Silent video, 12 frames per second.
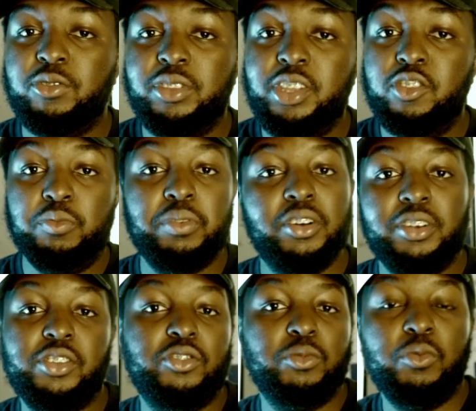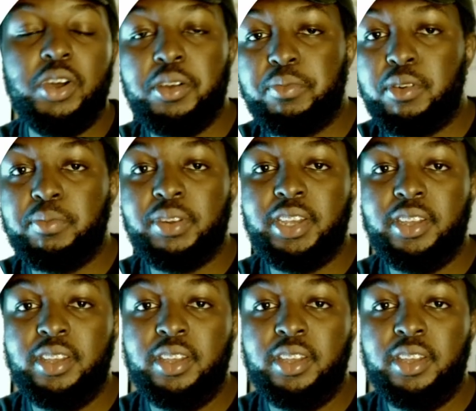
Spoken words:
or this part doesn't work properly.